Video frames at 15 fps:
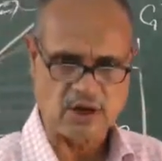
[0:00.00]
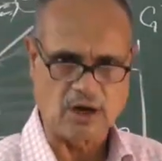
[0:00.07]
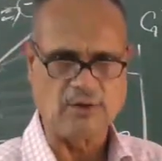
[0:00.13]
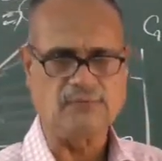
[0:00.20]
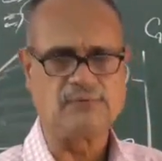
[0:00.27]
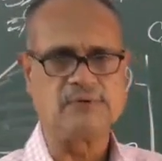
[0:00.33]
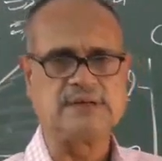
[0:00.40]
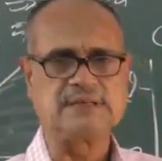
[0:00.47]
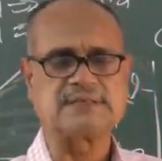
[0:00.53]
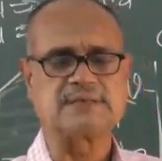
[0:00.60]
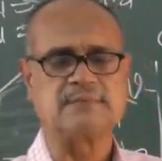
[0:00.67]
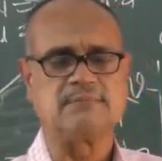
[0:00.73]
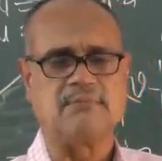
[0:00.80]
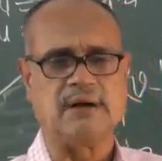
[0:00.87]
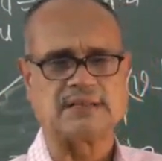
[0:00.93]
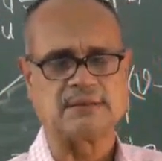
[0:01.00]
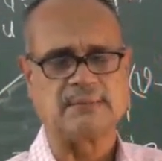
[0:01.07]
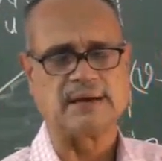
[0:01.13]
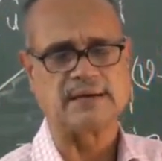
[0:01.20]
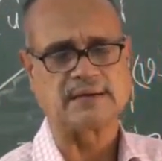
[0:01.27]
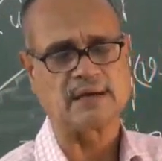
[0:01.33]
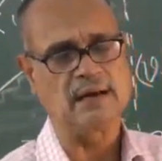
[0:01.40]
of its
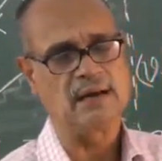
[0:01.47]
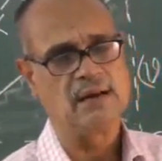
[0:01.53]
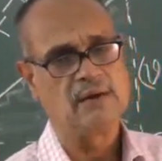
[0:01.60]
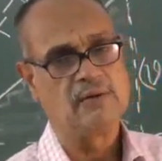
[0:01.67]
mathematical